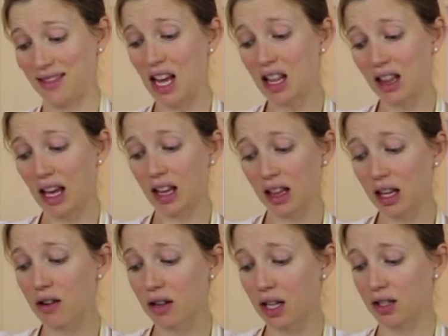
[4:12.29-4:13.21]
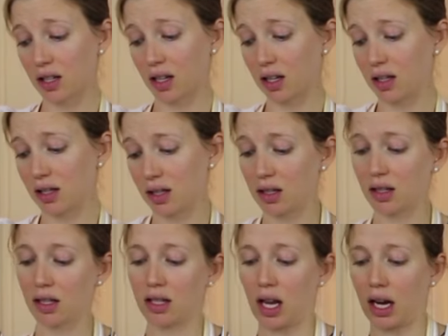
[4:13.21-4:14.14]
That, that literally took us
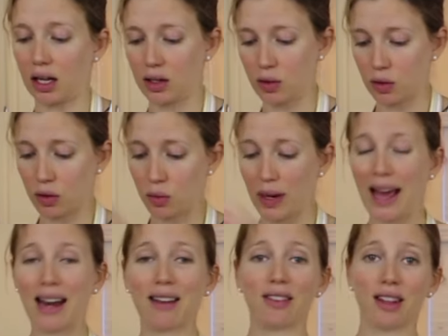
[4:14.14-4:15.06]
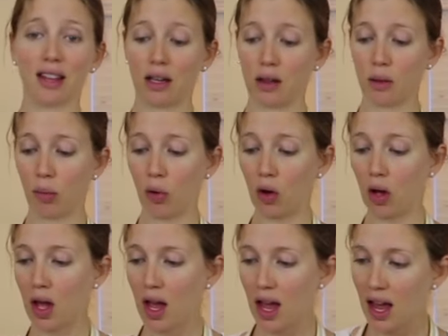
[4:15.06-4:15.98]
60 seconds once we had everything in the
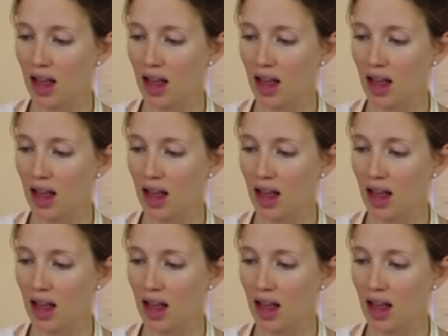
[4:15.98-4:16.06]
bowl.